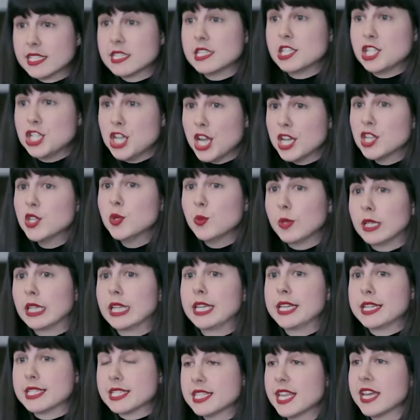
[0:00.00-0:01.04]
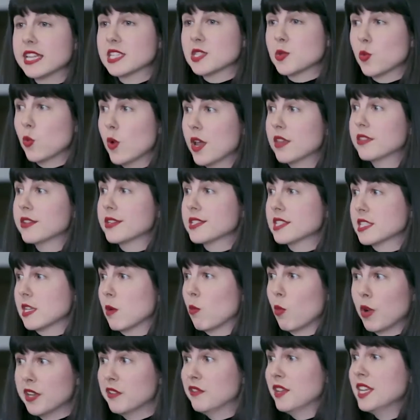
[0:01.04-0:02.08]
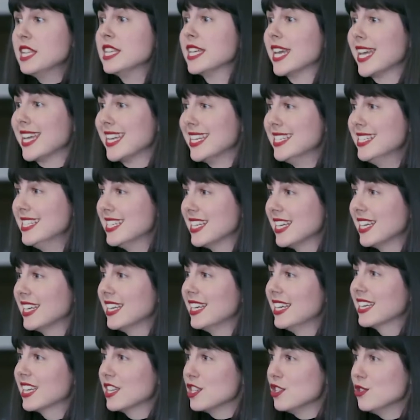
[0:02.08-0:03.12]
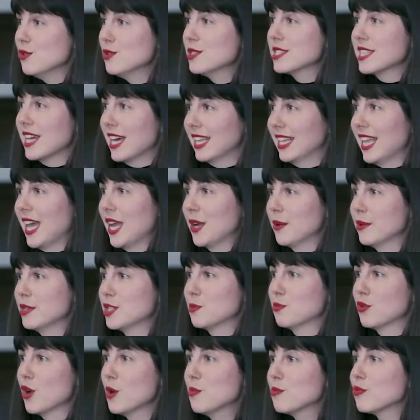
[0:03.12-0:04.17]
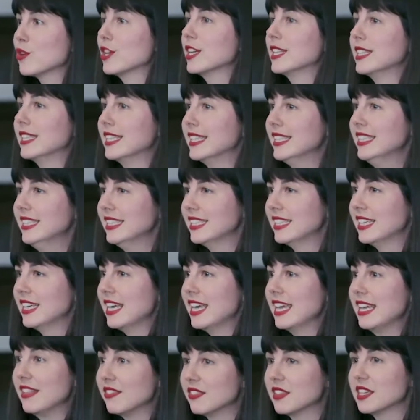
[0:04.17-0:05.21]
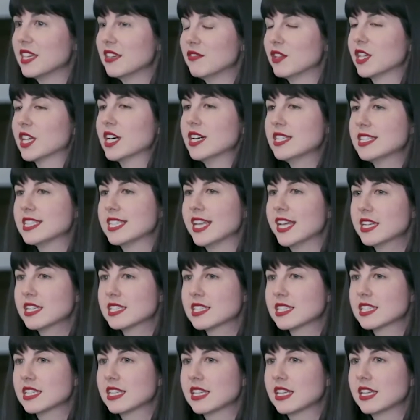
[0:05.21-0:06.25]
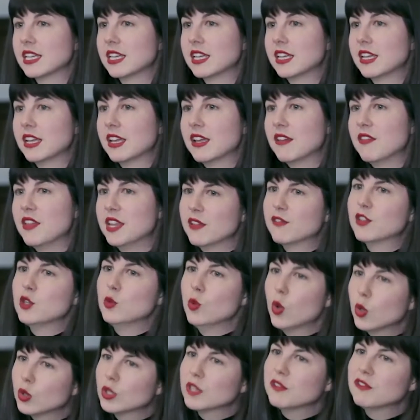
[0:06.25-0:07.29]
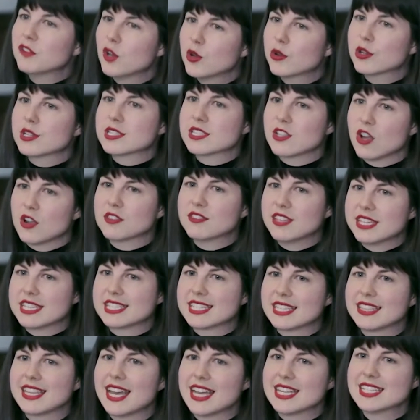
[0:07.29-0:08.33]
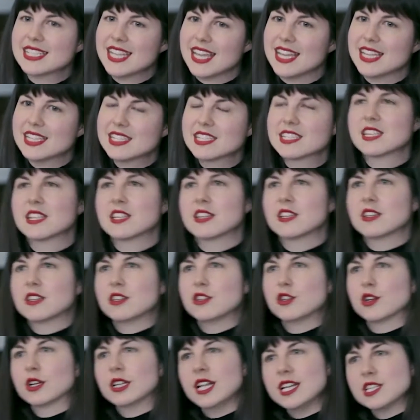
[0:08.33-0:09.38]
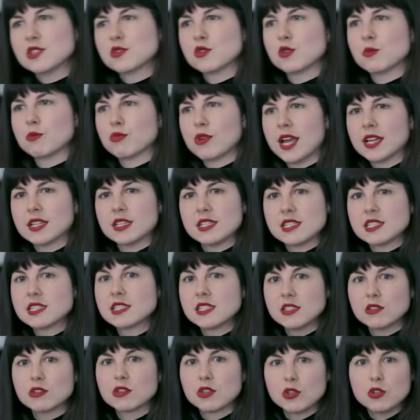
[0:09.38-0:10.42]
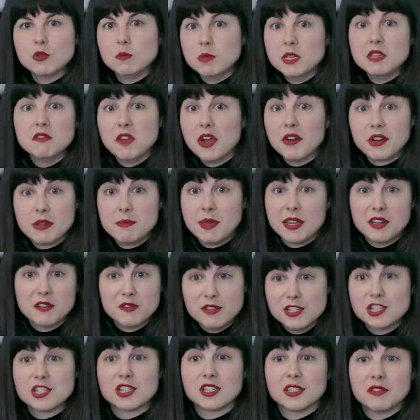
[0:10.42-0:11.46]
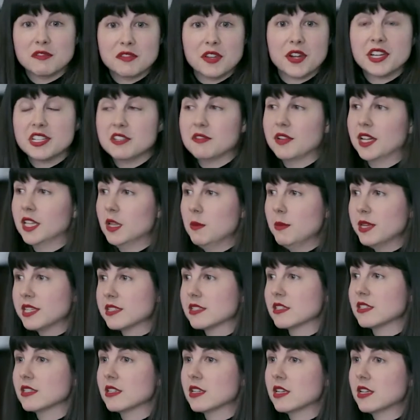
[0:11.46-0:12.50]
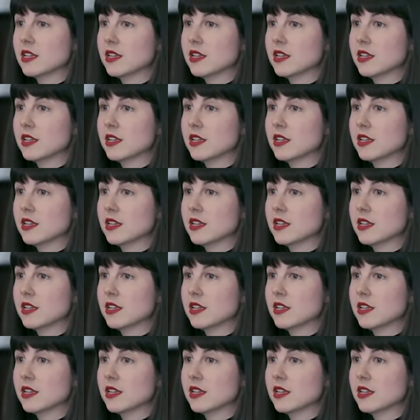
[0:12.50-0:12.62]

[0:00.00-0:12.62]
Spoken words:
to genuinely assess whether someone of any age can use that language appropriately in the given context, then if you only focus on things in that test, your classroom practice still could be very beneficial and very developmental.